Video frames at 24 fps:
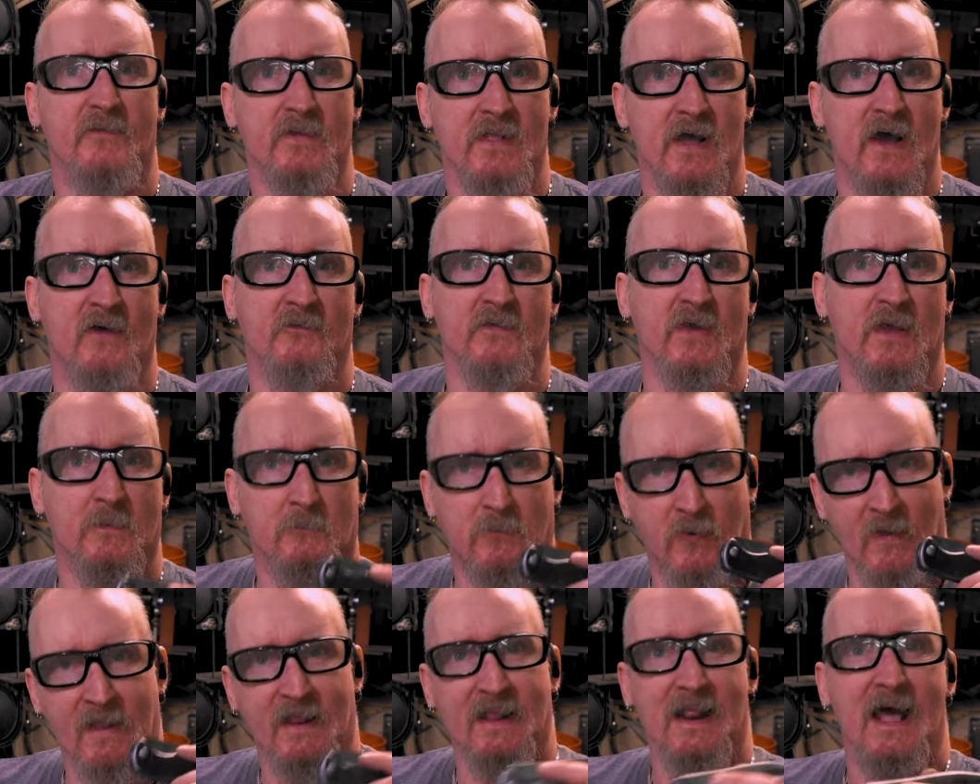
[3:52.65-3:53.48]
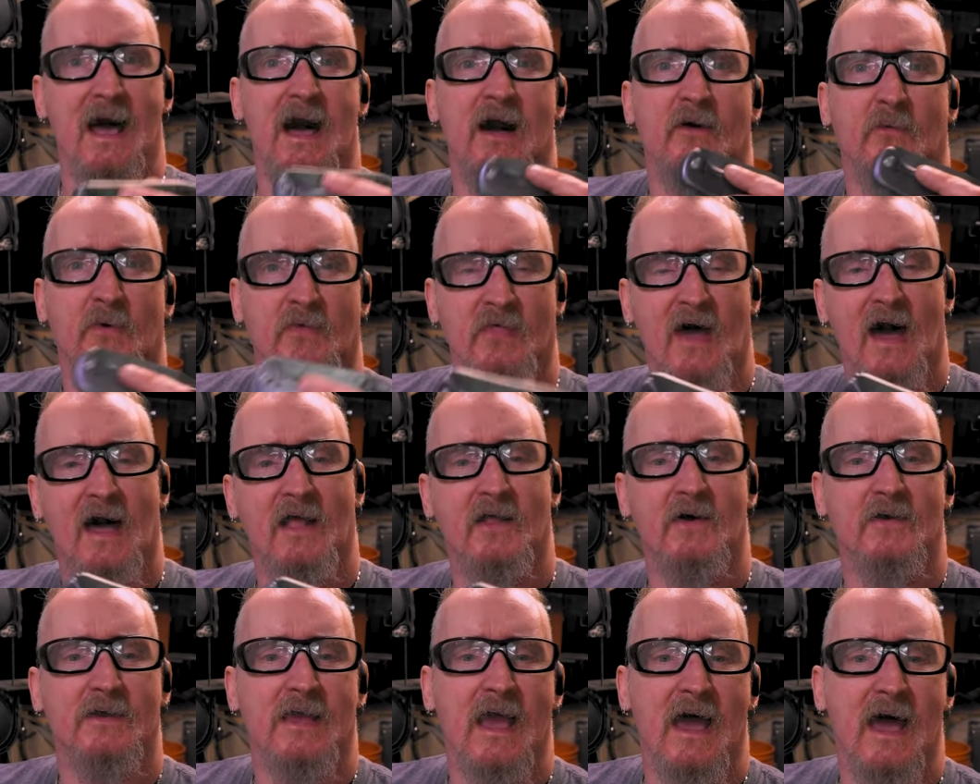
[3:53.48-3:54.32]
You know, if you can print it out with
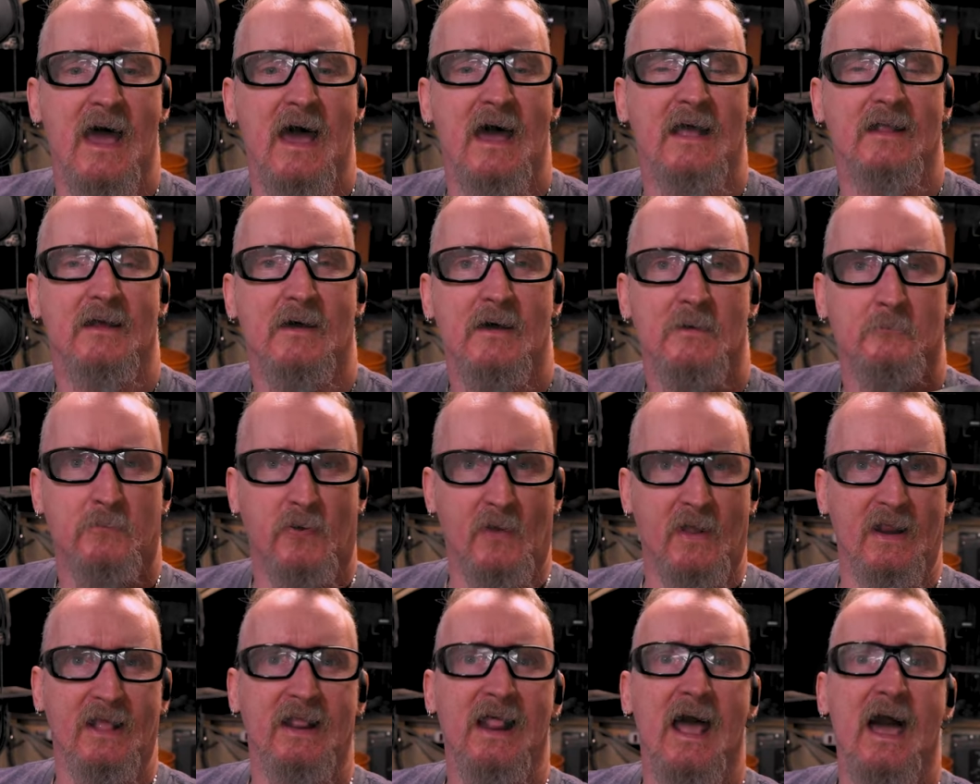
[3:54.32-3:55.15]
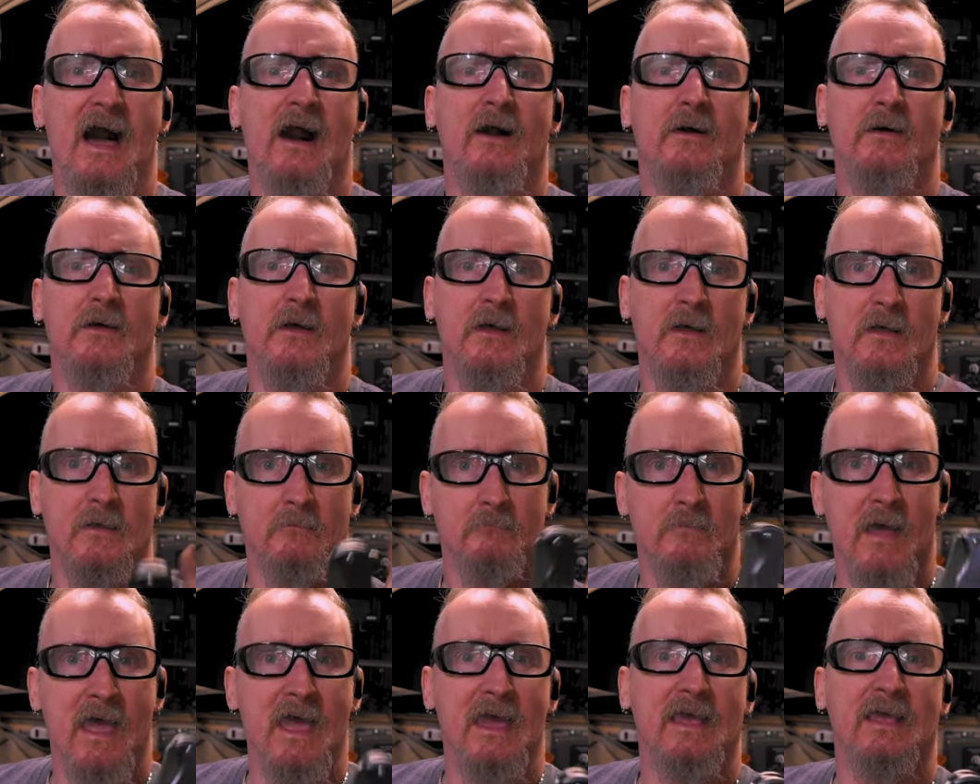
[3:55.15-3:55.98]
AutoCAD, print it out,
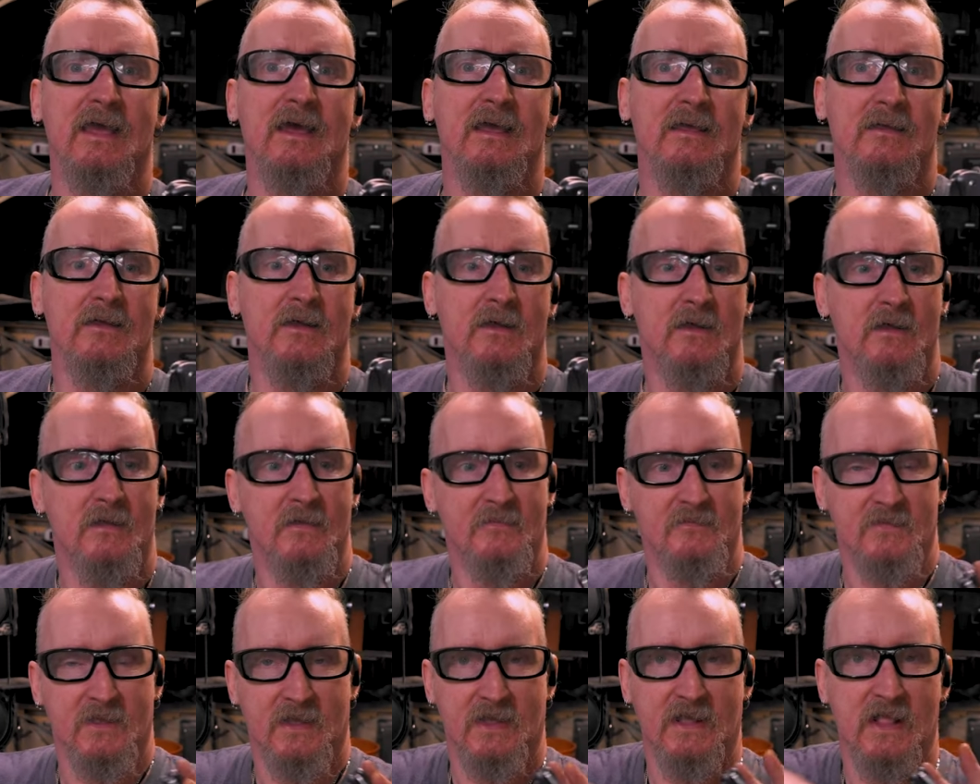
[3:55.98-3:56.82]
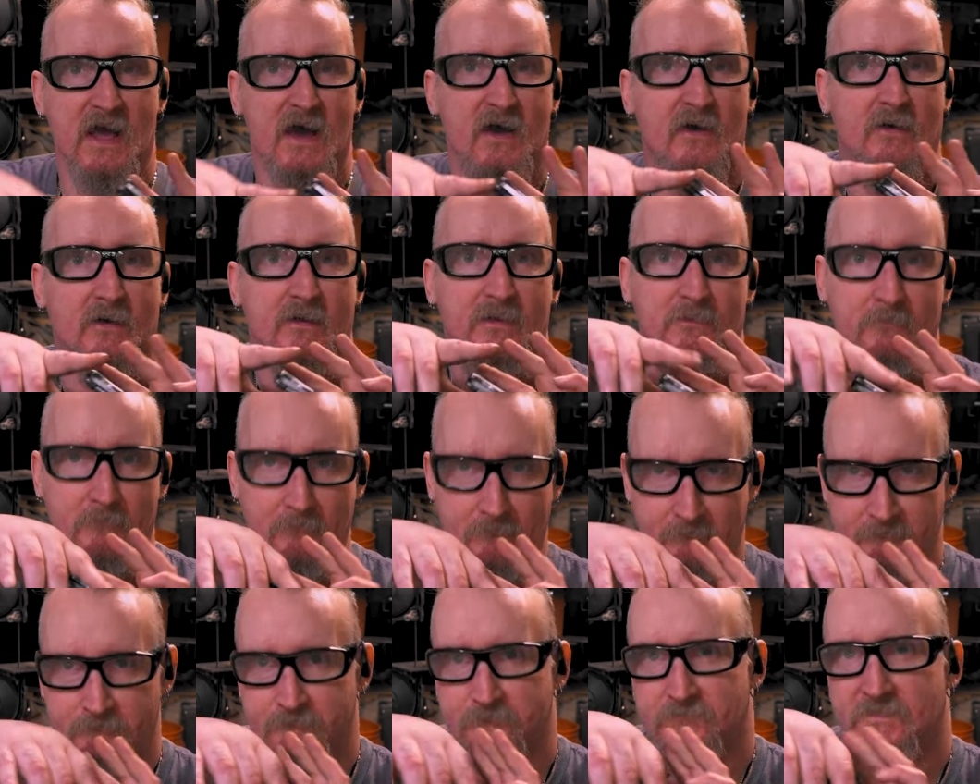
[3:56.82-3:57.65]
make it, you know,
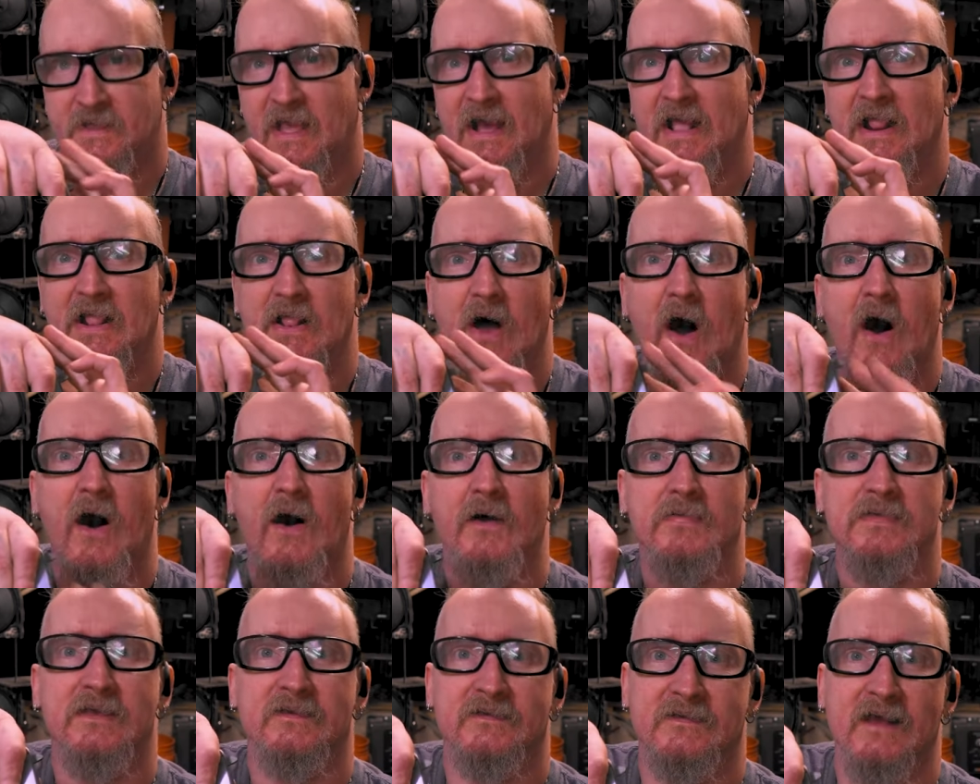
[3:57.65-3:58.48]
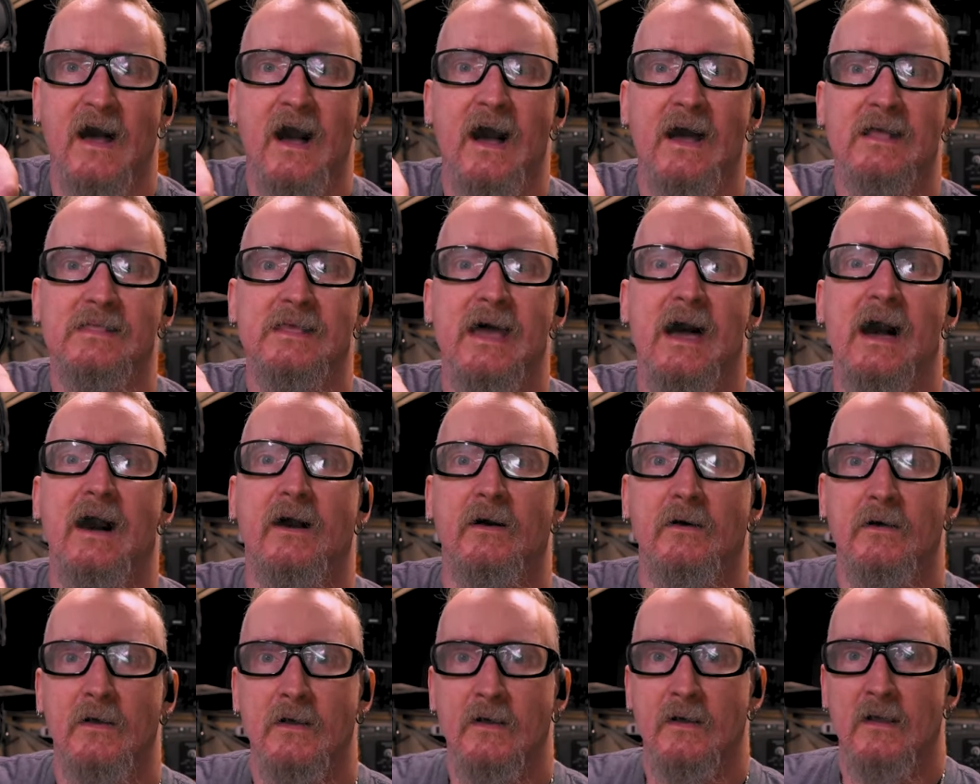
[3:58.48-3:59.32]
get it all designed
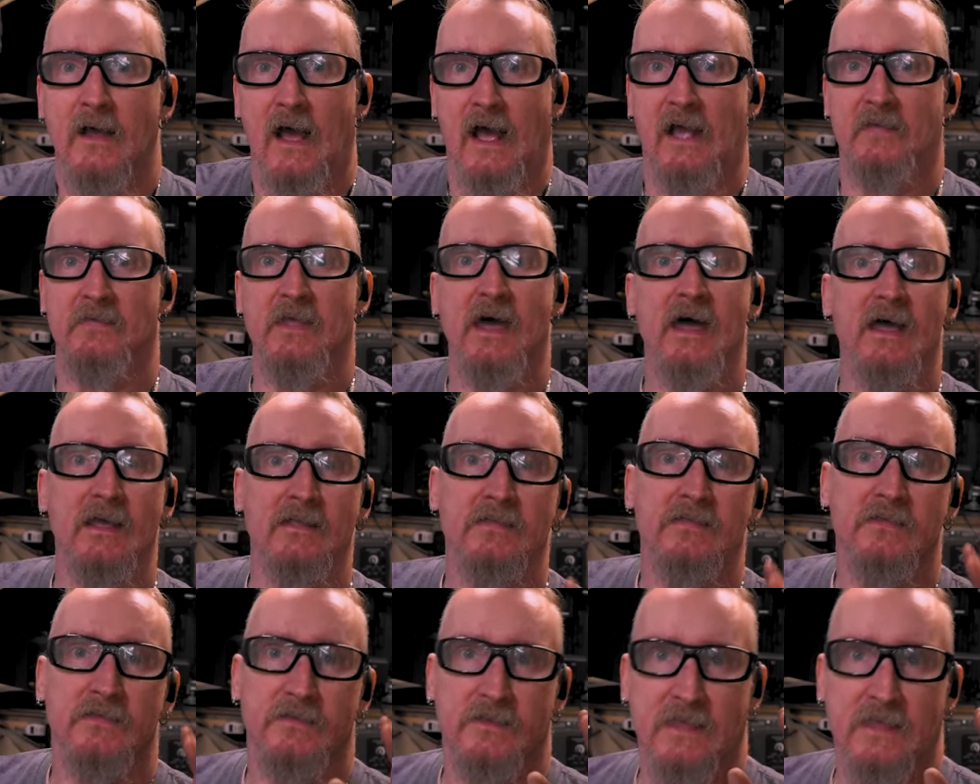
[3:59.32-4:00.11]
out, and then